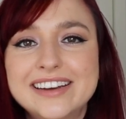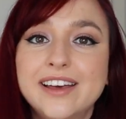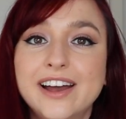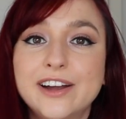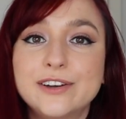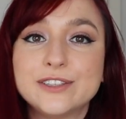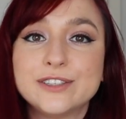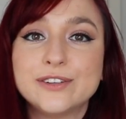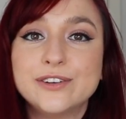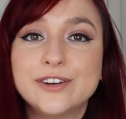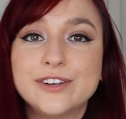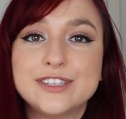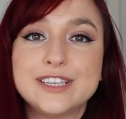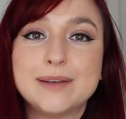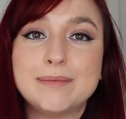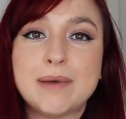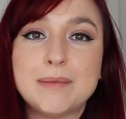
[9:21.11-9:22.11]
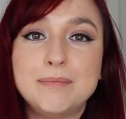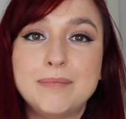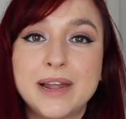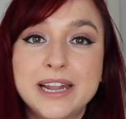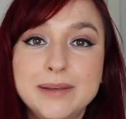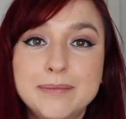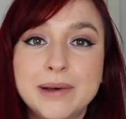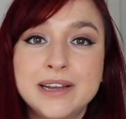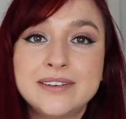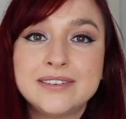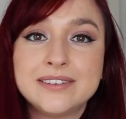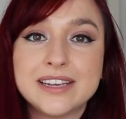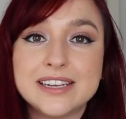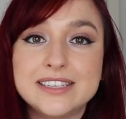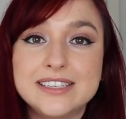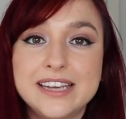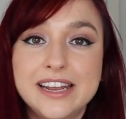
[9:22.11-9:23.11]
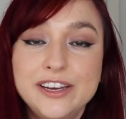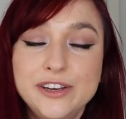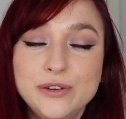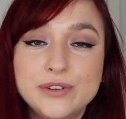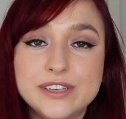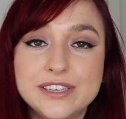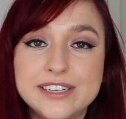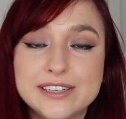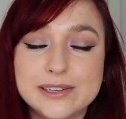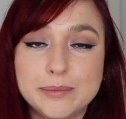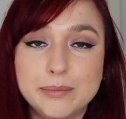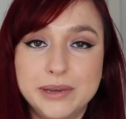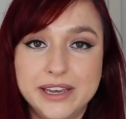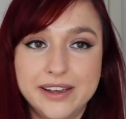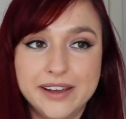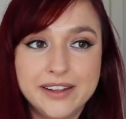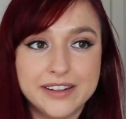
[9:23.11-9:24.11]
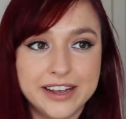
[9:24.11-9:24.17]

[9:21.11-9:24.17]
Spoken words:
I also noticed that my belly button continued to disappear,